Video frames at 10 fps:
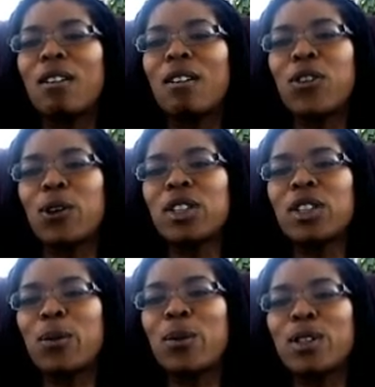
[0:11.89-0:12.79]
First, I
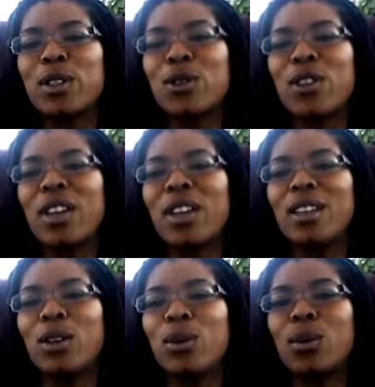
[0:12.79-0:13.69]
want to
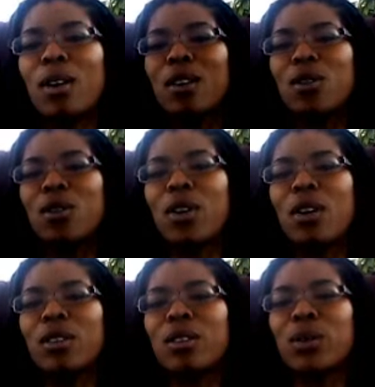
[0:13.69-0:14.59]
thank you all for
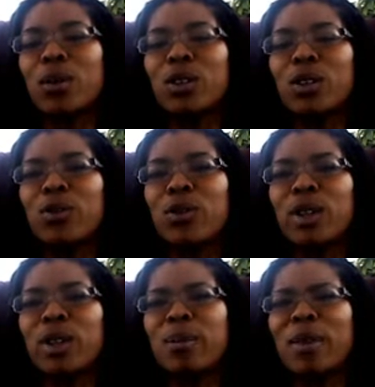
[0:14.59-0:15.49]
all of the wonderful
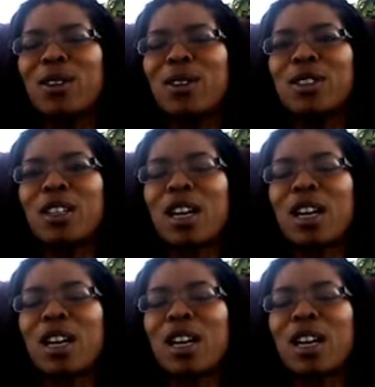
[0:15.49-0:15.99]
emails and